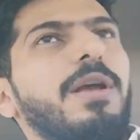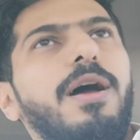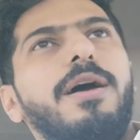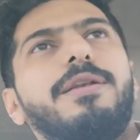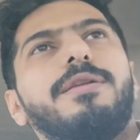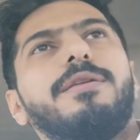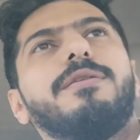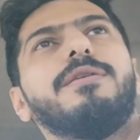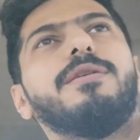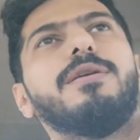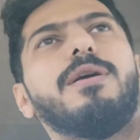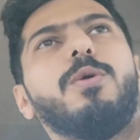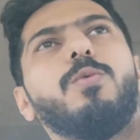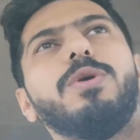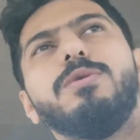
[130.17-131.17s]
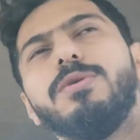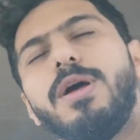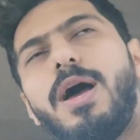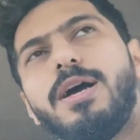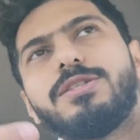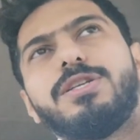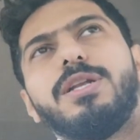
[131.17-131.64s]
And we will
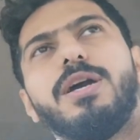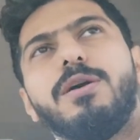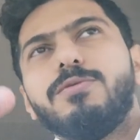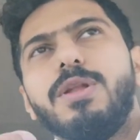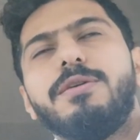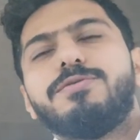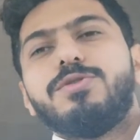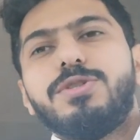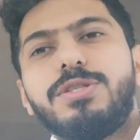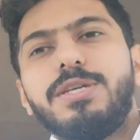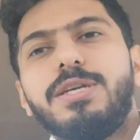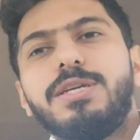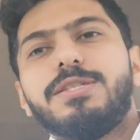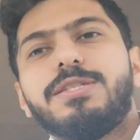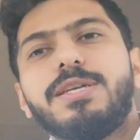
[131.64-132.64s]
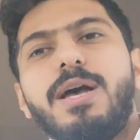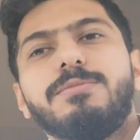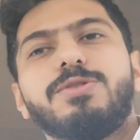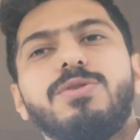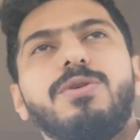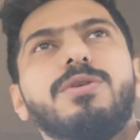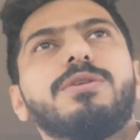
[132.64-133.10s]
actually, I'd love to see
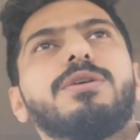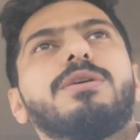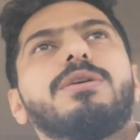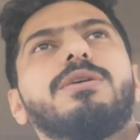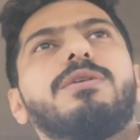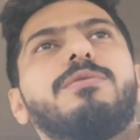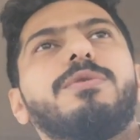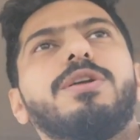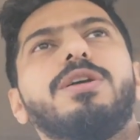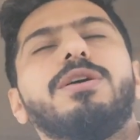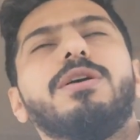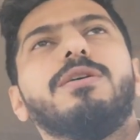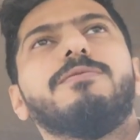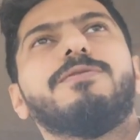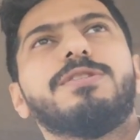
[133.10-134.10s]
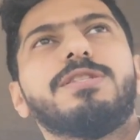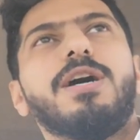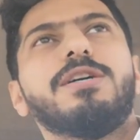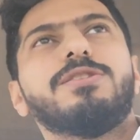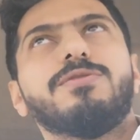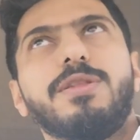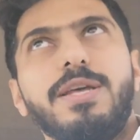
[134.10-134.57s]
Samsung really
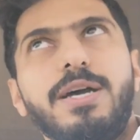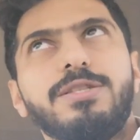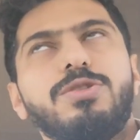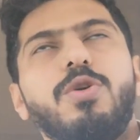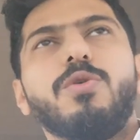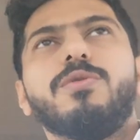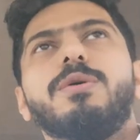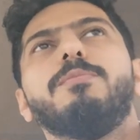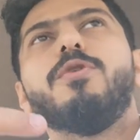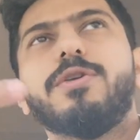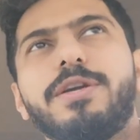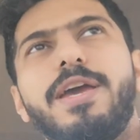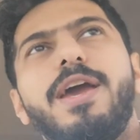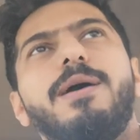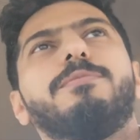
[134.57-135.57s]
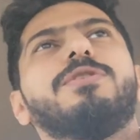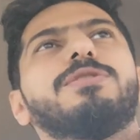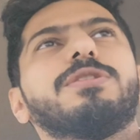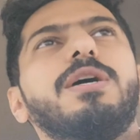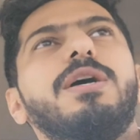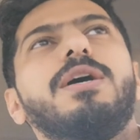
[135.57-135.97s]
emphasize on that. So the more cameras,